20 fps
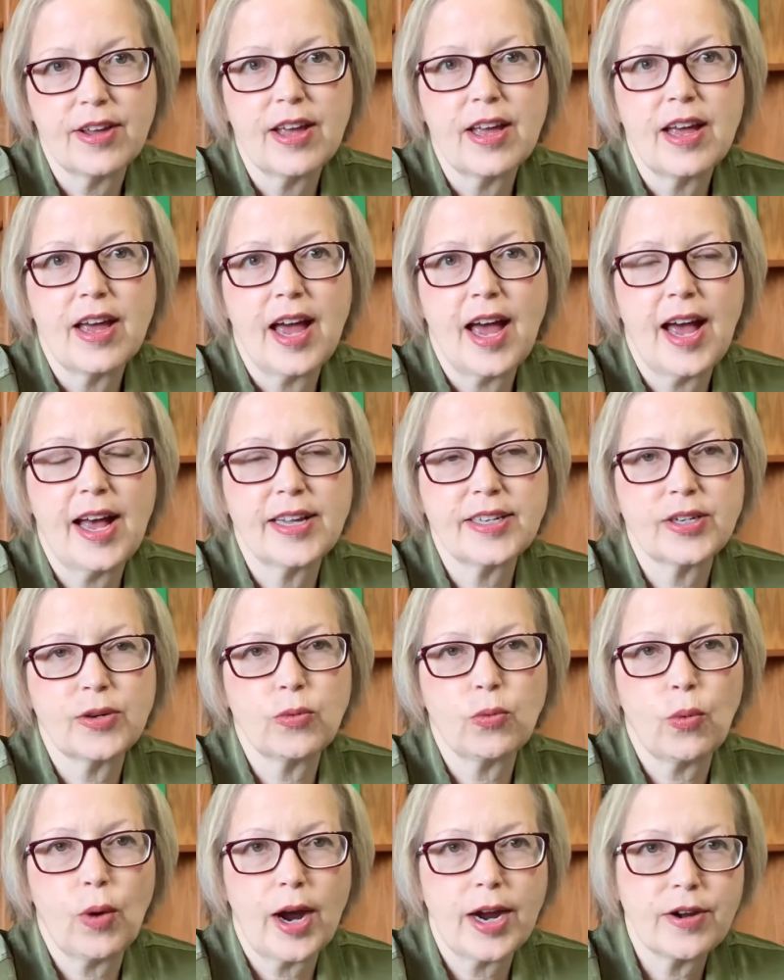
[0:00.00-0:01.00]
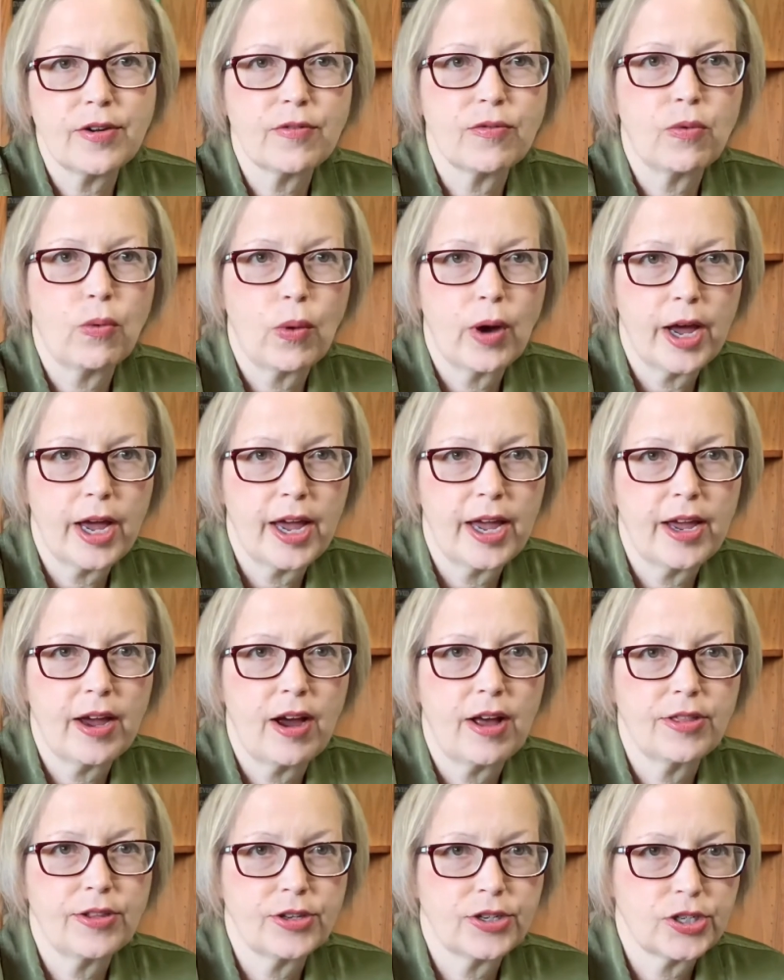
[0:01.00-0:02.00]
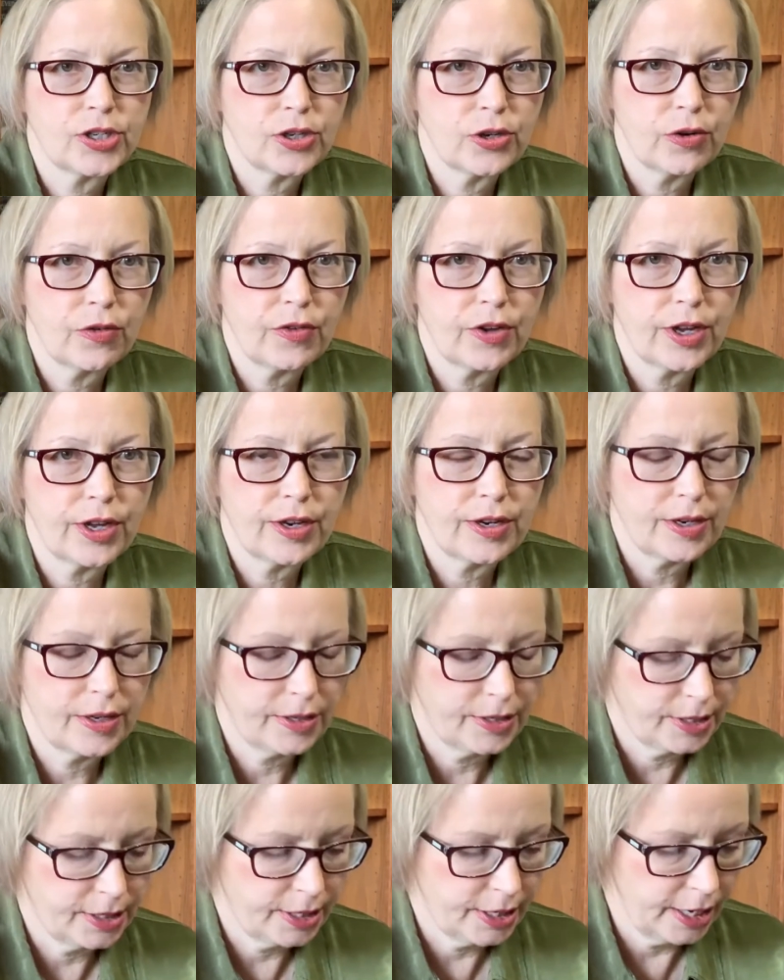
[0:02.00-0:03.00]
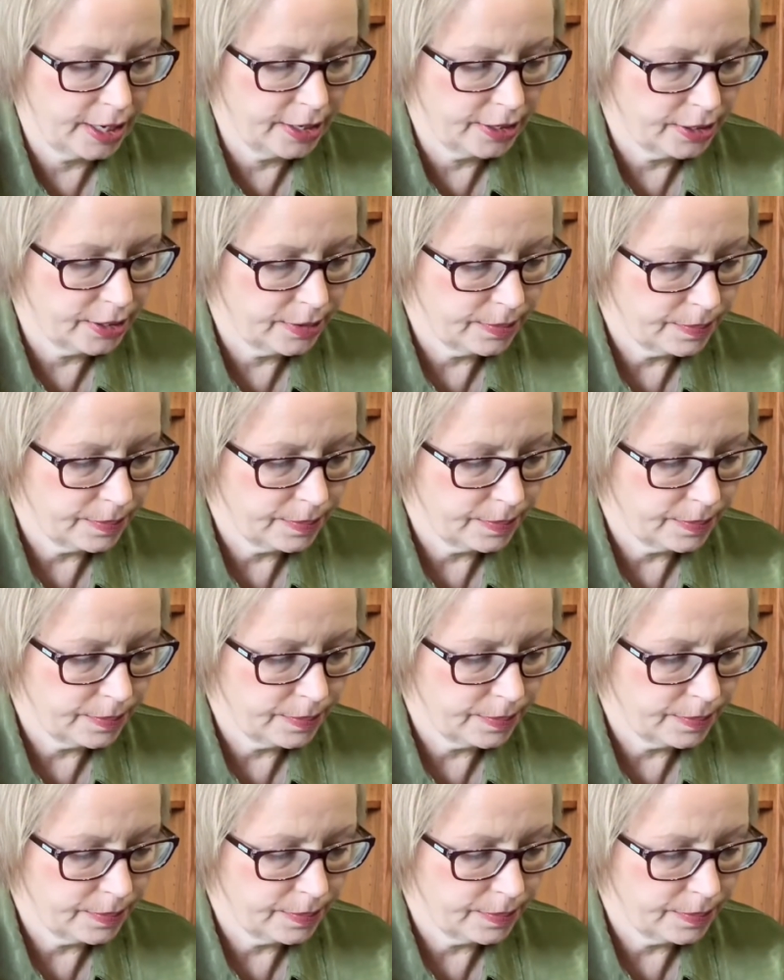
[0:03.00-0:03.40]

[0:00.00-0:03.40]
has a right of way on the servient estate.